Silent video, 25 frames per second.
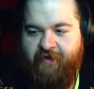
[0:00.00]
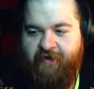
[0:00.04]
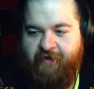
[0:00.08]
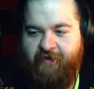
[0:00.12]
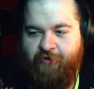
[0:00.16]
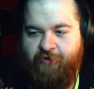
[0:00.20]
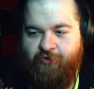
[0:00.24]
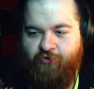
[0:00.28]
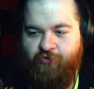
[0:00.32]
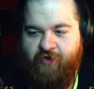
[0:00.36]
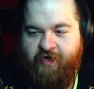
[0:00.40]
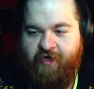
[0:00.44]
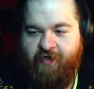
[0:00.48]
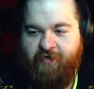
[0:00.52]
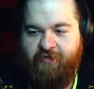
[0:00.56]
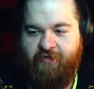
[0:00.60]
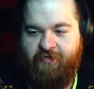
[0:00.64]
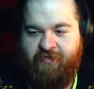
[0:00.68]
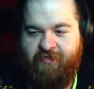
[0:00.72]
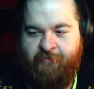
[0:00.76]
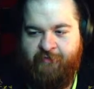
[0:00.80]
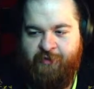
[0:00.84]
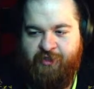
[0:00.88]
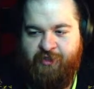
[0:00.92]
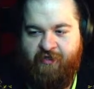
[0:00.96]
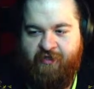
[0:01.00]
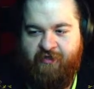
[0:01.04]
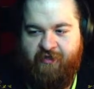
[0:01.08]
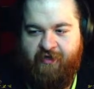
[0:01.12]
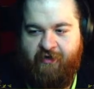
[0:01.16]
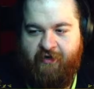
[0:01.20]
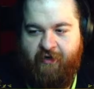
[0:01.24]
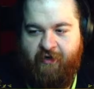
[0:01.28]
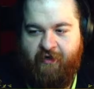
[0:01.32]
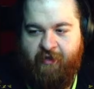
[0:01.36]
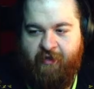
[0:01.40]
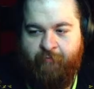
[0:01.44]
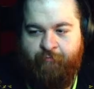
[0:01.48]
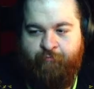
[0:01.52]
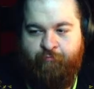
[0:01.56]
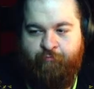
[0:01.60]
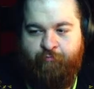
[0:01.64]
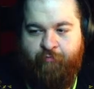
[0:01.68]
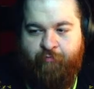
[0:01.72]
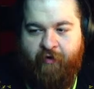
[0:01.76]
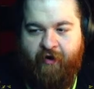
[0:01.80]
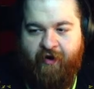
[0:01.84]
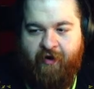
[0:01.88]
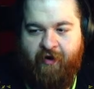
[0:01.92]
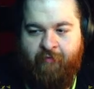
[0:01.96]
creek or some shit, you know, on the
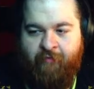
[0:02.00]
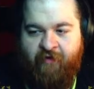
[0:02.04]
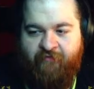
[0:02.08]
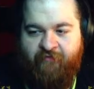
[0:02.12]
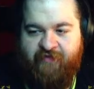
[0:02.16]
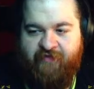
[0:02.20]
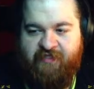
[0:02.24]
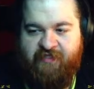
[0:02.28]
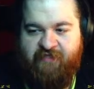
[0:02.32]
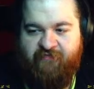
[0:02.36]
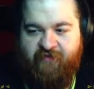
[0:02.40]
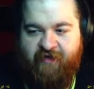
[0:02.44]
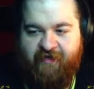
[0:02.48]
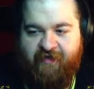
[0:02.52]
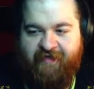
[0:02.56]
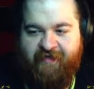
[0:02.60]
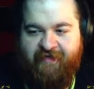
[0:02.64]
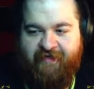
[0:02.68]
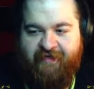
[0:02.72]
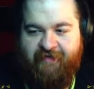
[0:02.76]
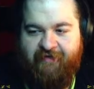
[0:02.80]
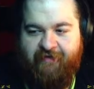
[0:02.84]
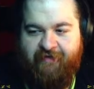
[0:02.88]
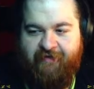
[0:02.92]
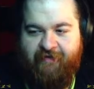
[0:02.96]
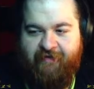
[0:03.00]
bottom of this fucking